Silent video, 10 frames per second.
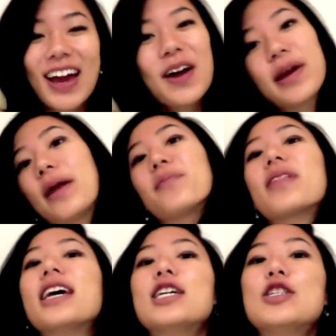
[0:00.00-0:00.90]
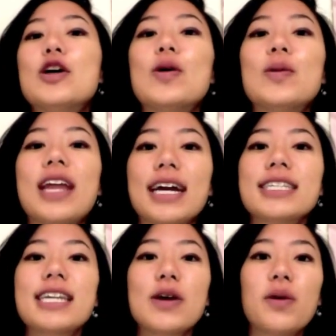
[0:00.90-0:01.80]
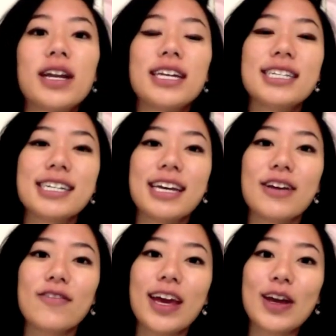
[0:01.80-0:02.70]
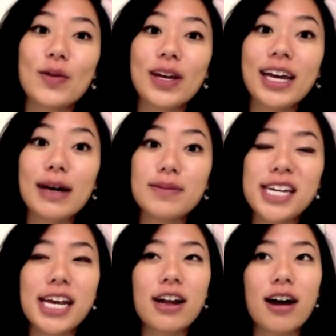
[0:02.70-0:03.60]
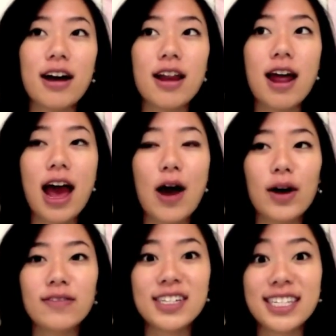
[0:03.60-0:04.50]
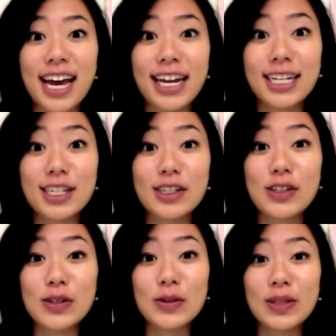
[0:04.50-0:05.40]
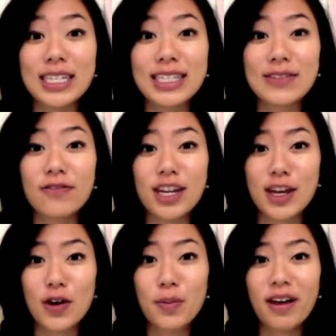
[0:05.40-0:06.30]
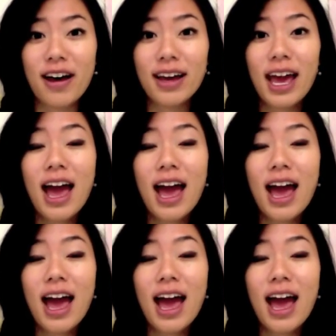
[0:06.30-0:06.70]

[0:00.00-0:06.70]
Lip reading: Okay, so next I wanted to give a quick update on how I've decided to do this video blog.